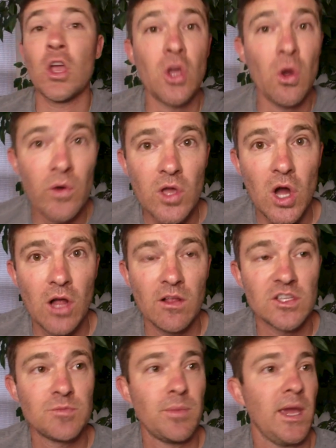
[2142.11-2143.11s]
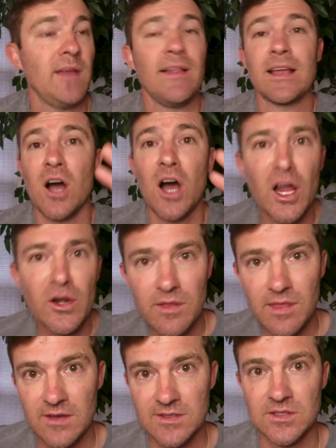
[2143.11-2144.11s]
go to college, pay like
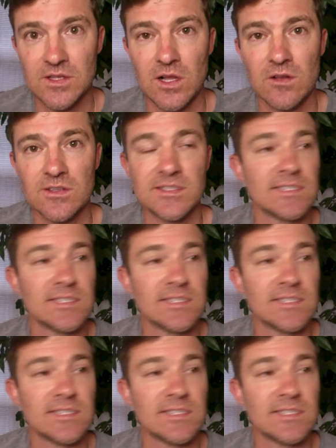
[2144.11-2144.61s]
$100,000,